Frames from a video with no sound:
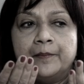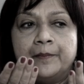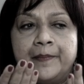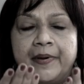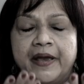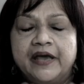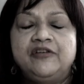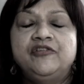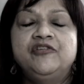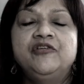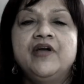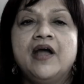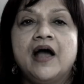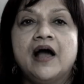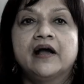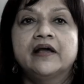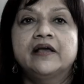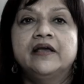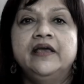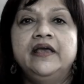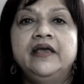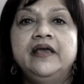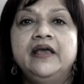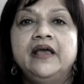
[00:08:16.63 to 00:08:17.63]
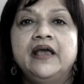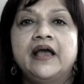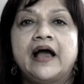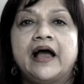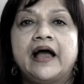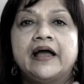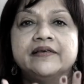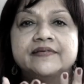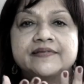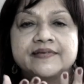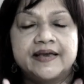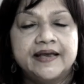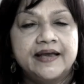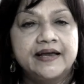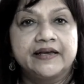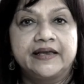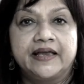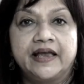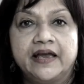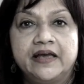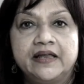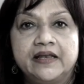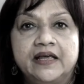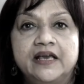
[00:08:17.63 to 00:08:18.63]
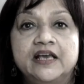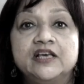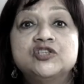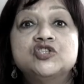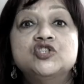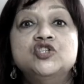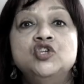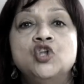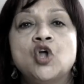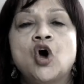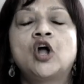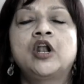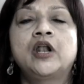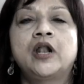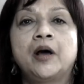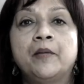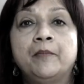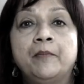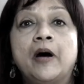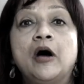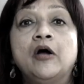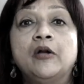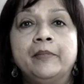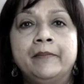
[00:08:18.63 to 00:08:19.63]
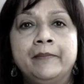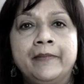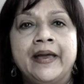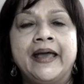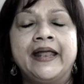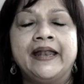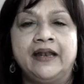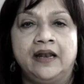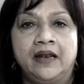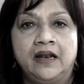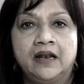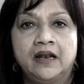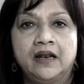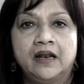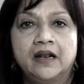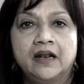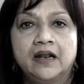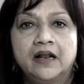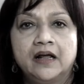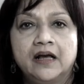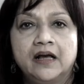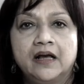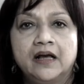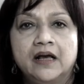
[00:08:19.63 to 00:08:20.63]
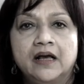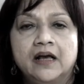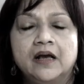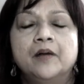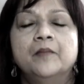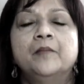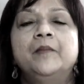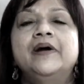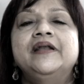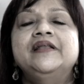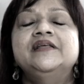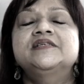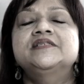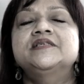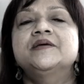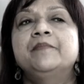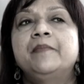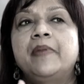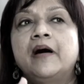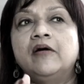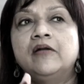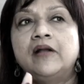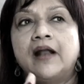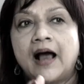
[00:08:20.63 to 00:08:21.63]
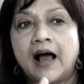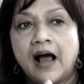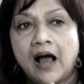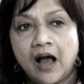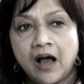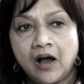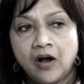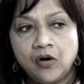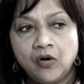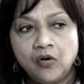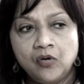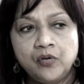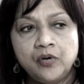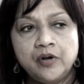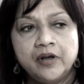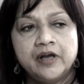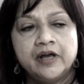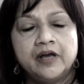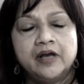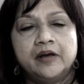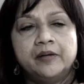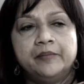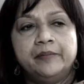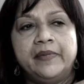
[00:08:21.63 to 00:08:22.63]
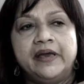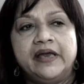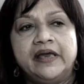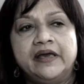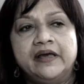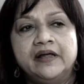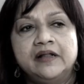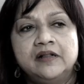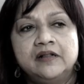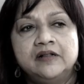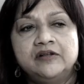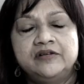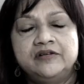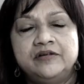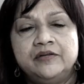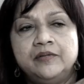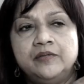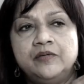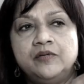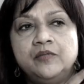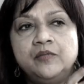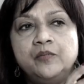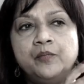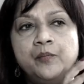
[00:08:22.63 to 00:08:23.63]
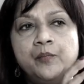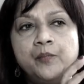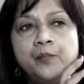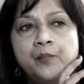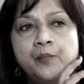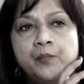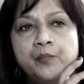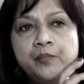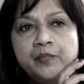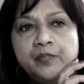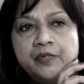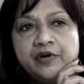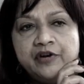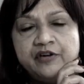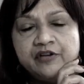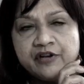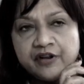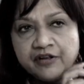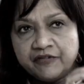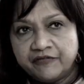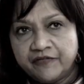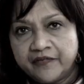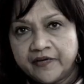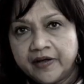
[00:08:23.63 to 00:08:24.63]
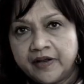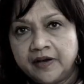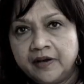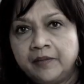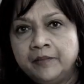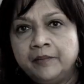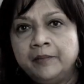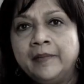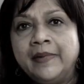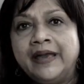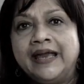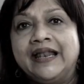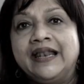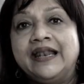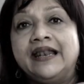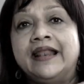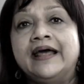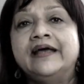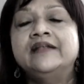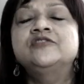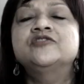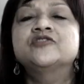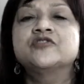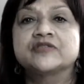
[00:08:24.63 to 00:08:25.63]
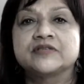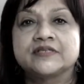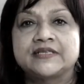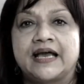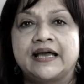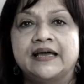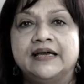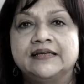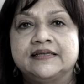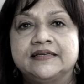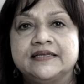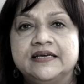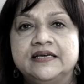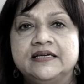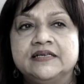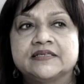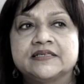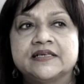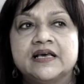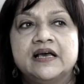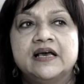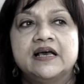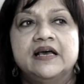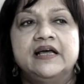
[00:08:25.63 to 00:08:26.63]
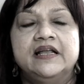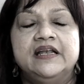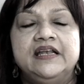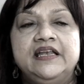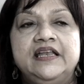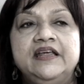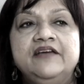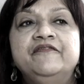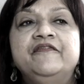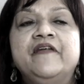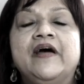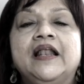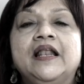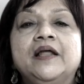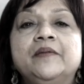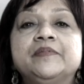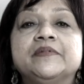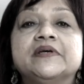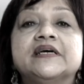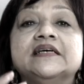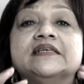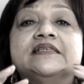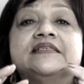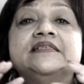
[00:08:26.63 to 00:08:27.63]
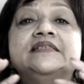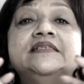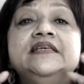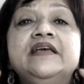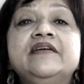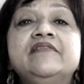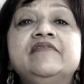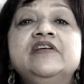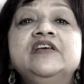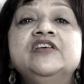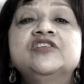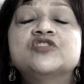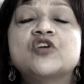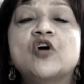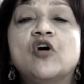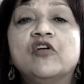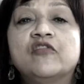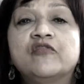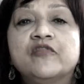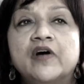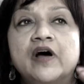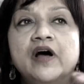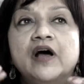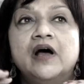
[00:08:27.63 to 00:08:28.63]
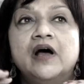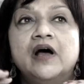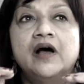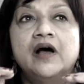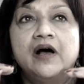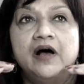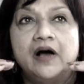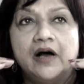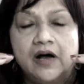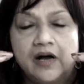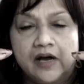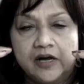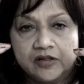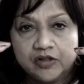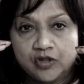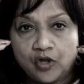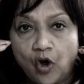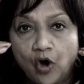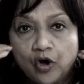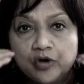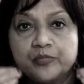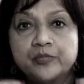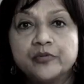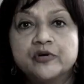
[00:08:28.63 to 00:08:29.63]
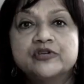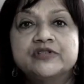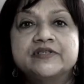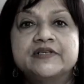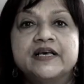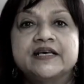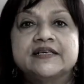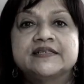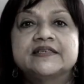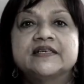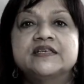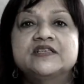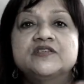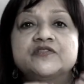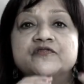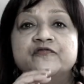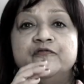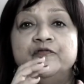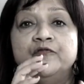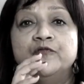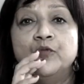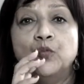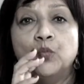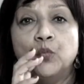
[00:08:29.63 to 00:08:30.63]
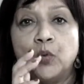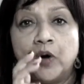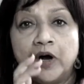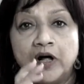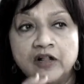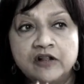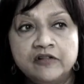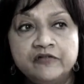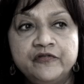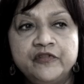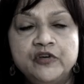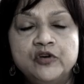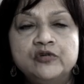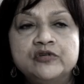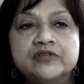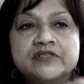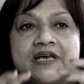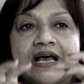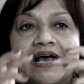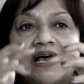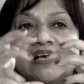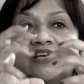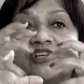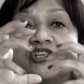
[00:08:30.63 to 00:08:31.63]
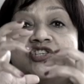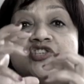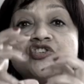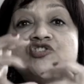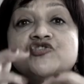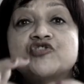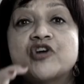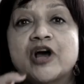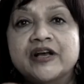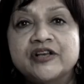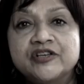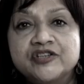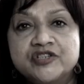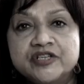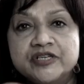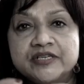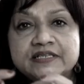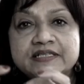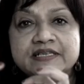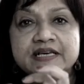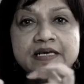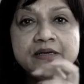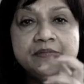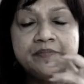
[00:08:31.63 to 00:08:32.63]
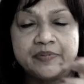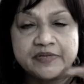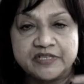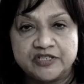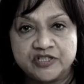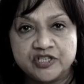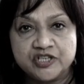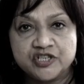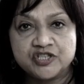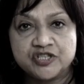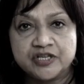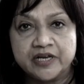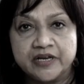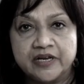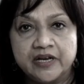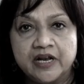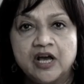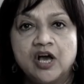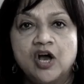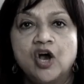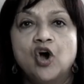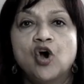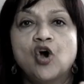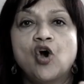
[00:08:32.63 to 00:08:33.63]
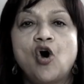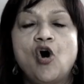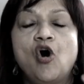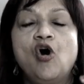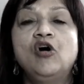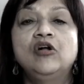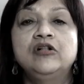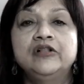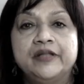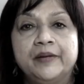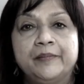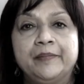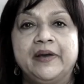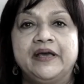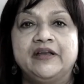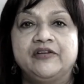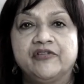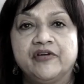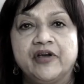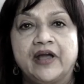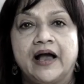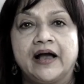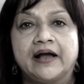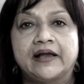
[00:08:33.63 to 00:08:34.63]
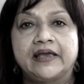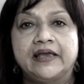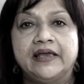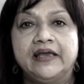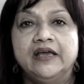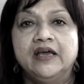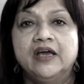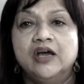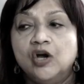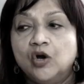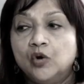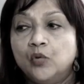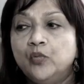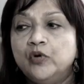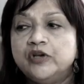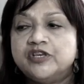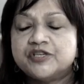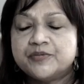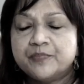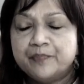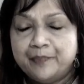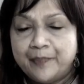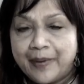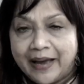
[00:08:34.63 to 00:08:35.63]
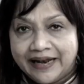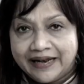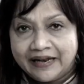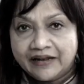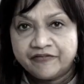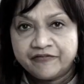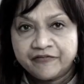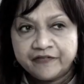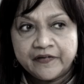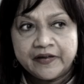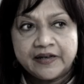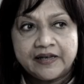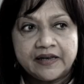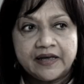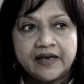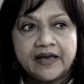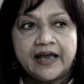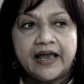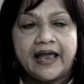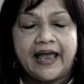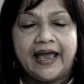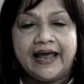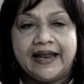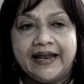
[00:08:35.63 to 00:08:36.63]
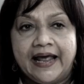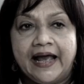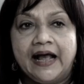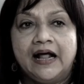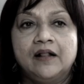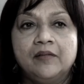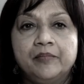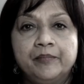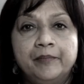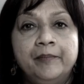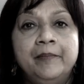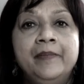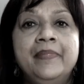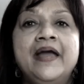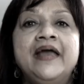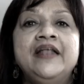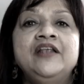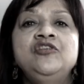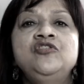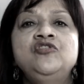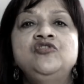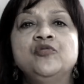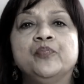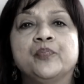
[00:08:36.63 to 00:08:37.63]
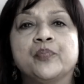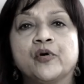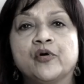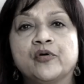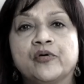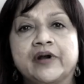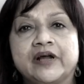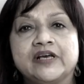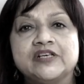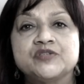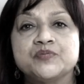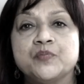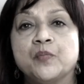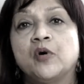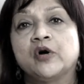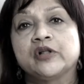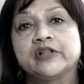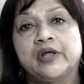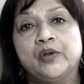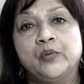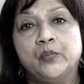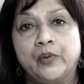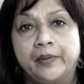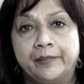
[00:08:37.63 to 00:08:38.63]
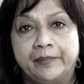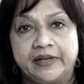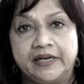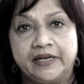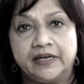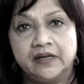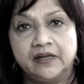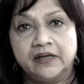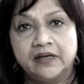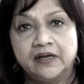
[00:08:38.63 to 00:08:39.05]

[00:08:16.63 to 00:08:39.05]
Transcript: Patriarchy, I say again, is not about men, but it's about how male driven, male led societies developed a series of uh, thought processes, worldviews, structures in position called the patriarchy, which benefit and help men to progress more than women